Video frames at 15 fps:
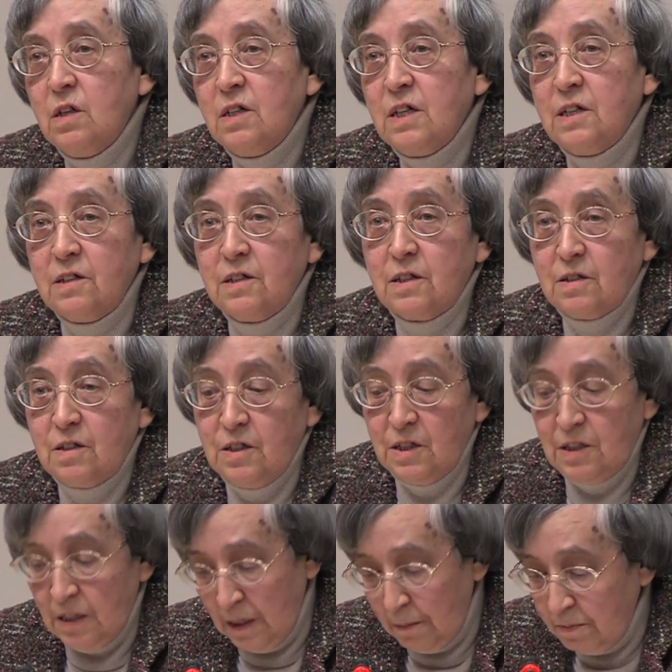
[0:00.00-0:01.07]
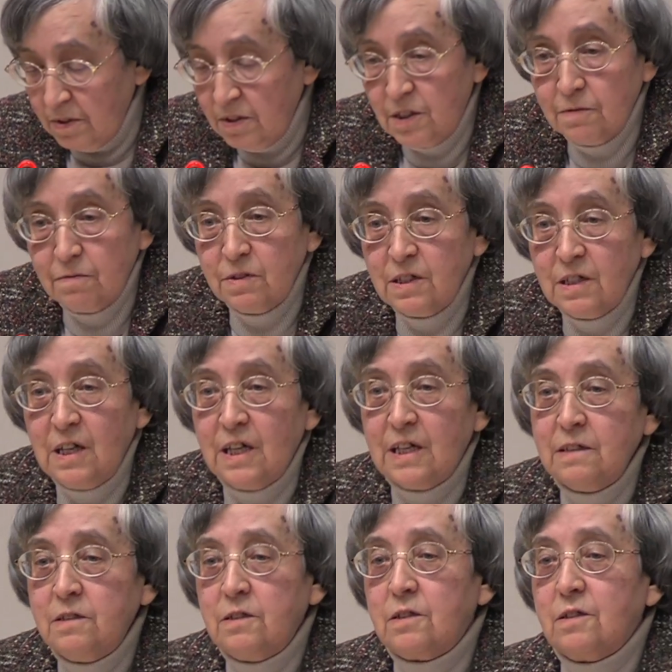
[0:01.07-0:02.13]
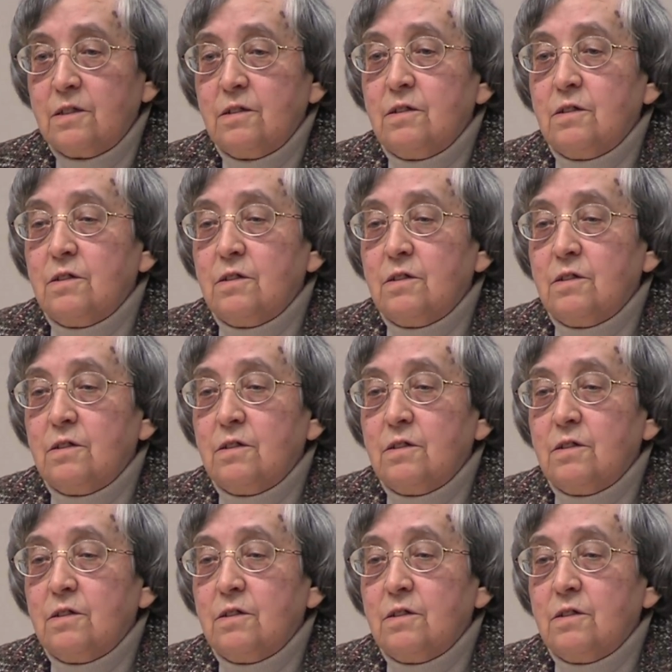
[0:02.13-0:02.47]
and it happens even less